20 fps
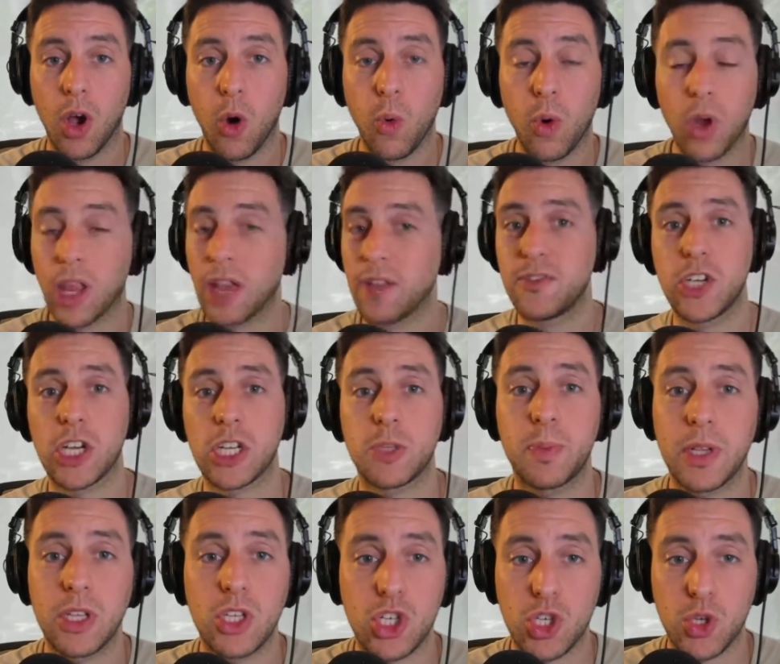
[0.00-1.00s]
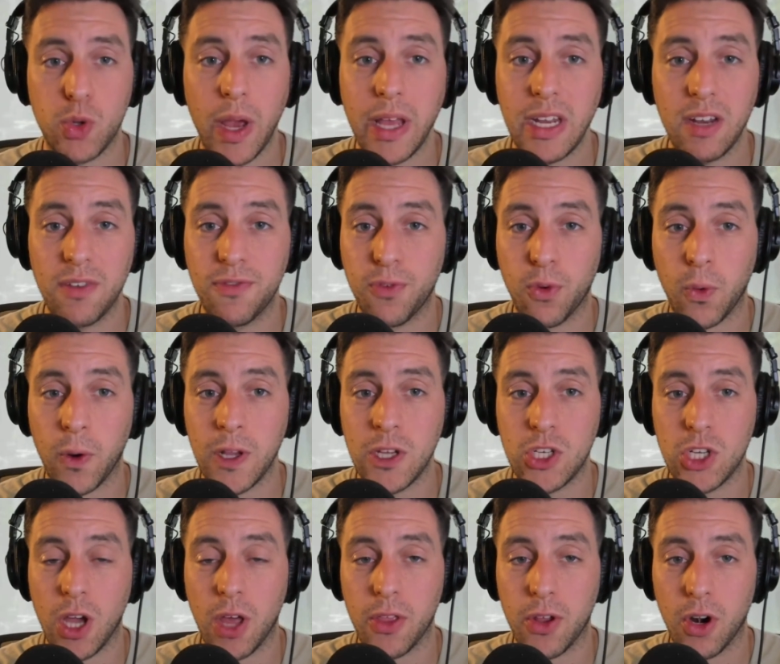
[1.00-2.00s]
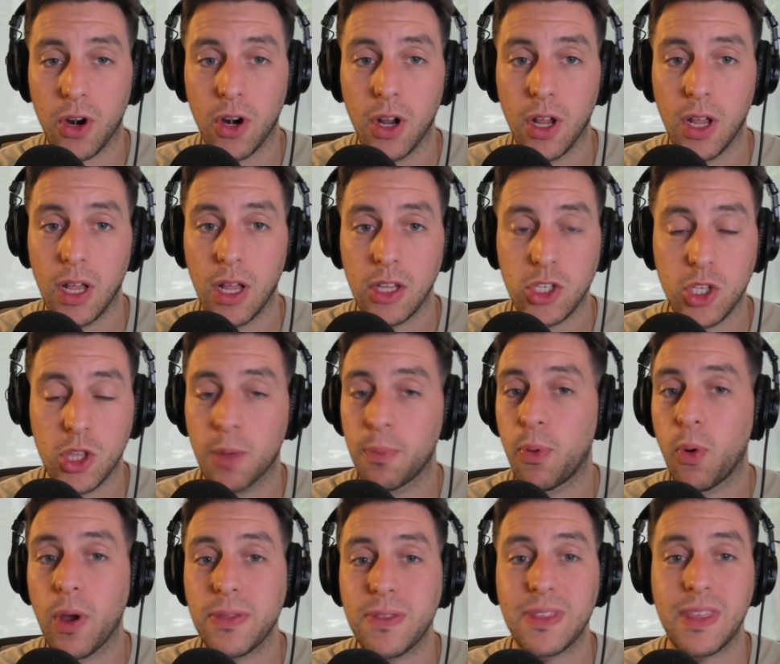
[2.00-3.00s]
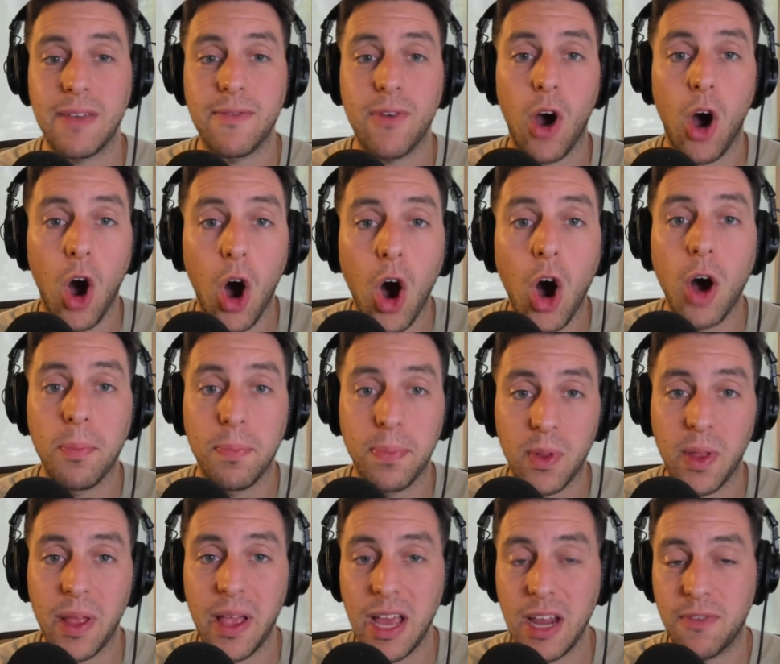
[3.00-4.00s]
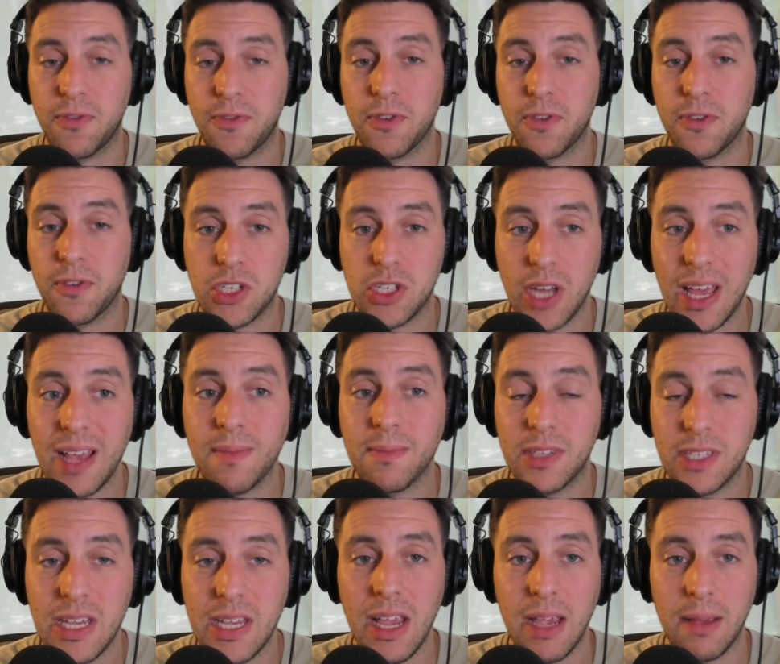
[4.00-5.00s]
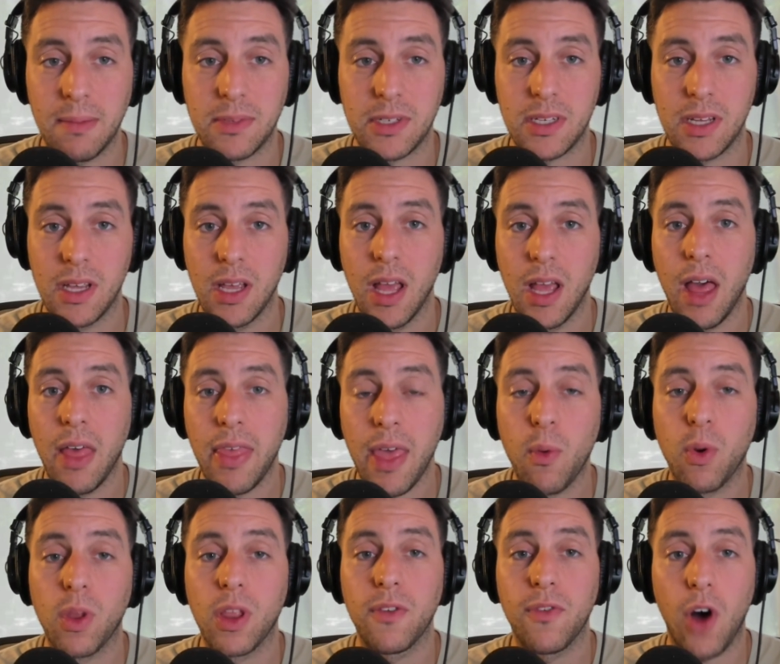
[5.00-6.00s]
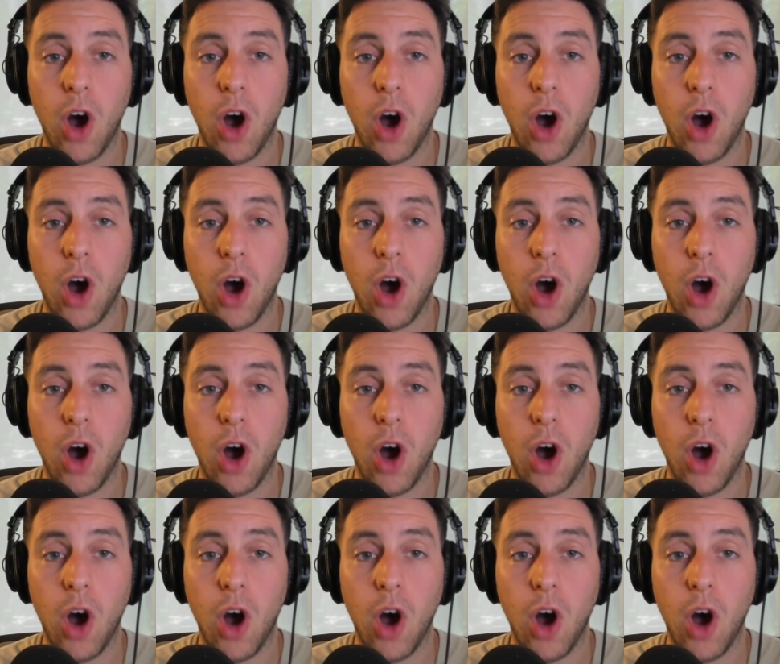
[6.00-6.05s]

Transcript: will have just been traded for each other to the point that they've all played for the same teams. They will have